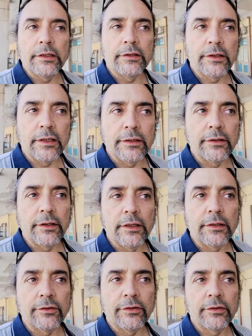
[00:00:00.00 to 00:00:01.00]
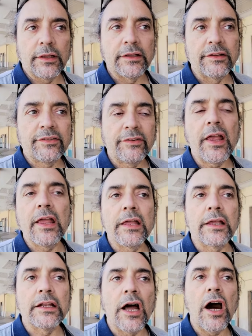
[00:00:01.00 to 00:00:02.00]
in, in, in, in
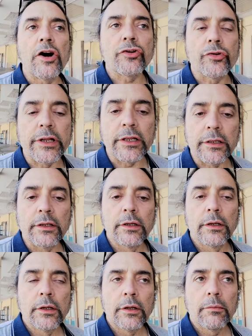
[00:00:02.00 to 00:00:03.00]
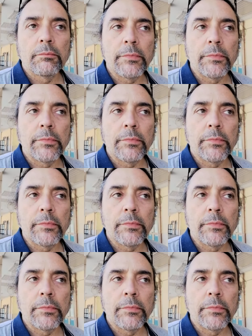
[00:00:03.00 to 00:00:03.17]
saying and uttering